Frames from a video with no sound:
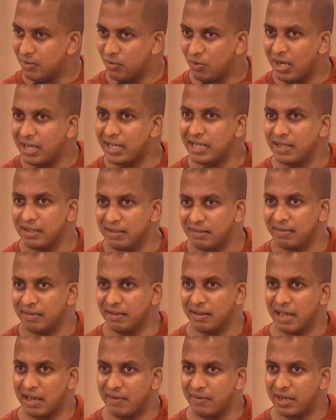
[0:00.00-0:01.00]
why
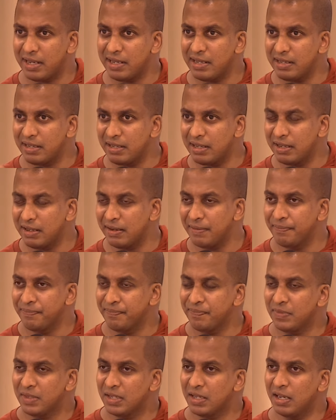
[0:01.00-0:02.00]
have I
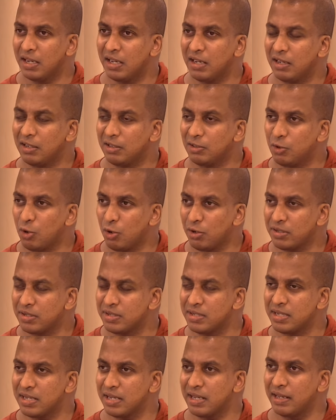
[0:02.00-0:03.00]
got
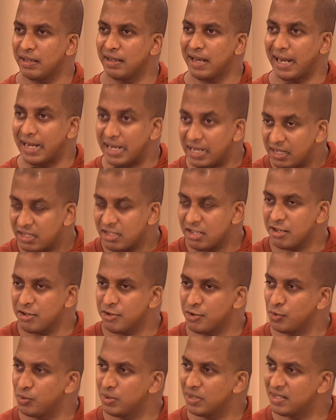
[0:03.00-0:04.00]

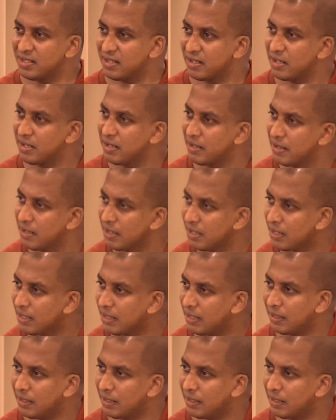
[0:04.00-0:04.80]
addicted to a certain